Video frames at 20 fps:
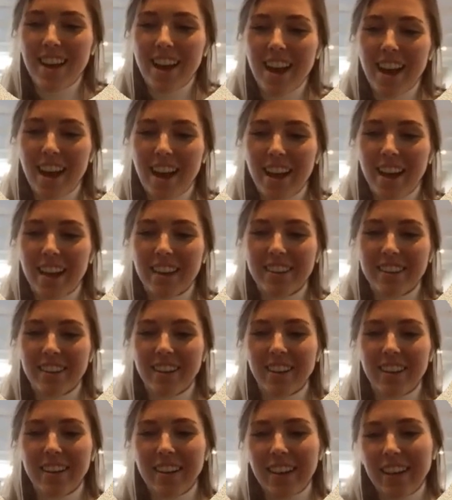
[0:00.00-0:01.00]
And
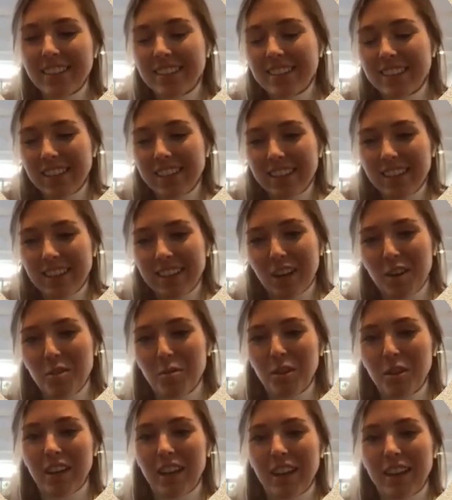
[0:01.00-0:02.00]
last thing that I
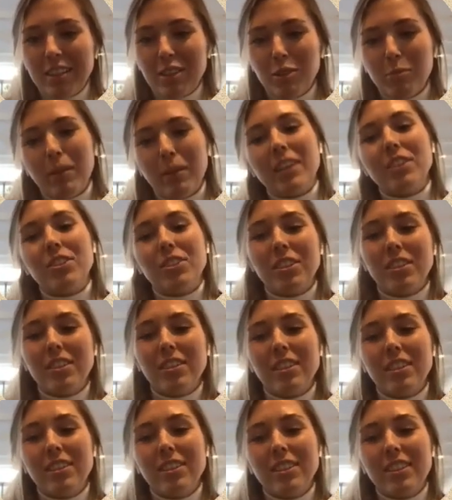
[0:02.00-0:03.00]
would like to mention
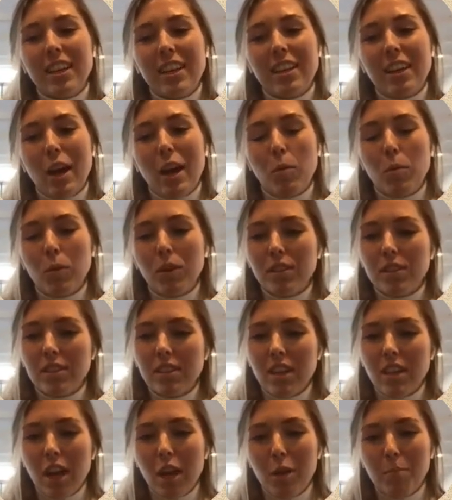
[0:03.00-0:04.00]
is that I was the
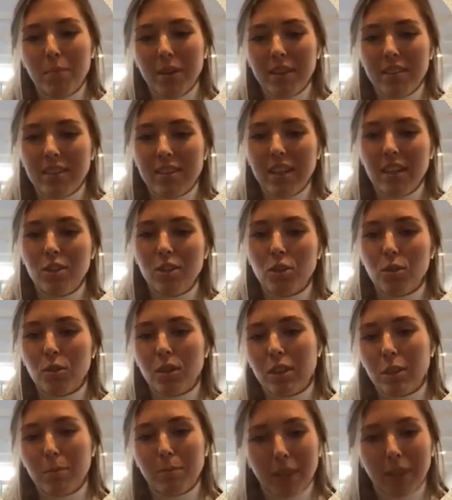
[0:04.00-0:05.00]
APT during
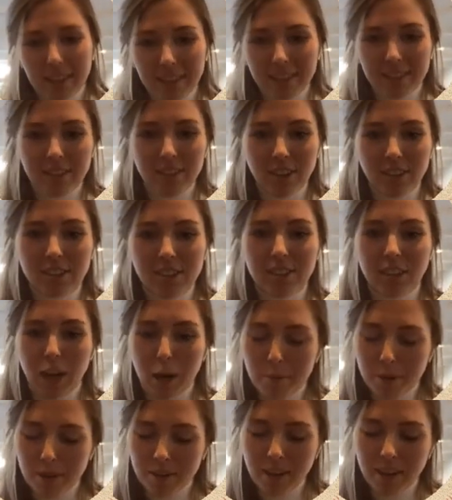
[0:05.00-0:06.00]
the biggest Dutch
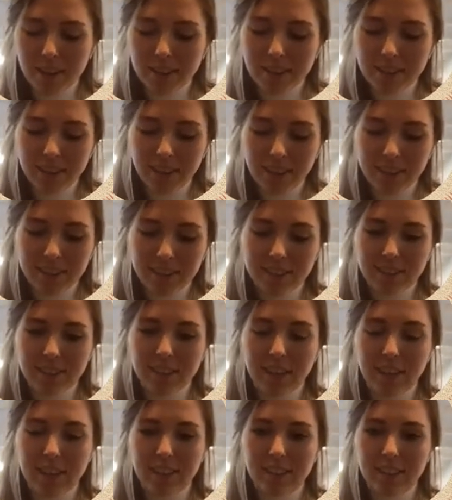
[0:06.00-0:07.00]
cyber crisis
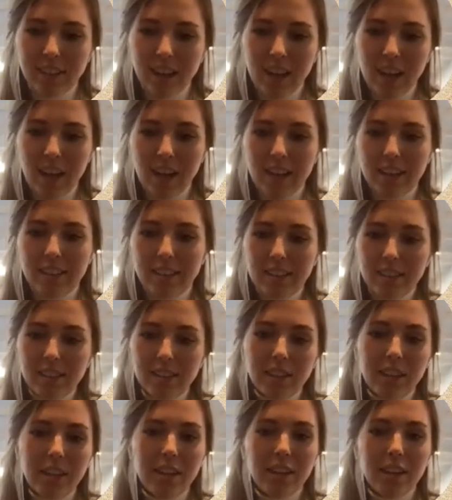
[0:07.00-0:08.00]
exercise this
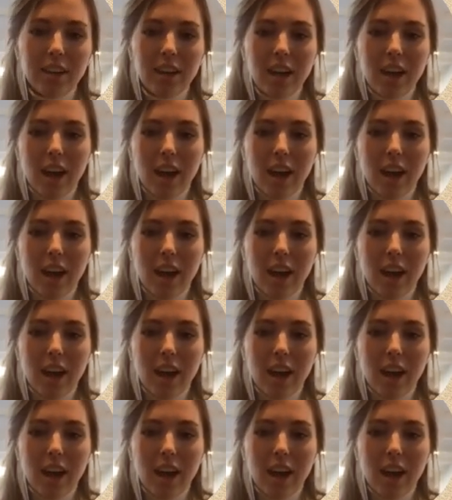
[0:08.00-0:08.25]
year.